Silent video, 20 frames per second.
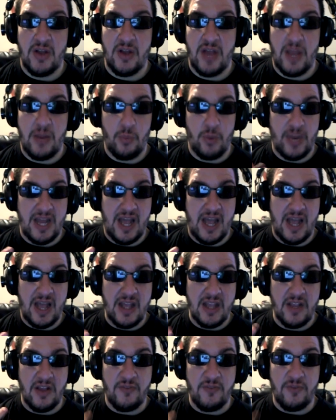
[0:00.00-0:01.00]
And
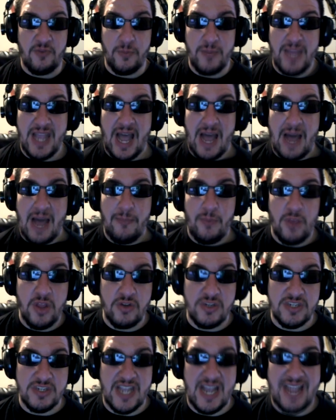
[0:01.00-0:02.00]
for me, I'm one of
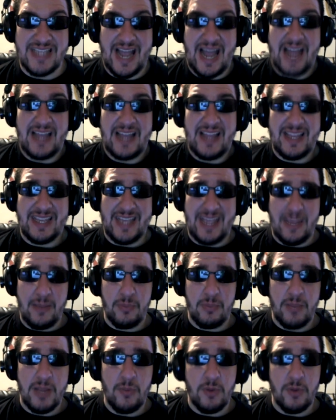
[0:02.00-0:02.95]
those guys that I like gameplay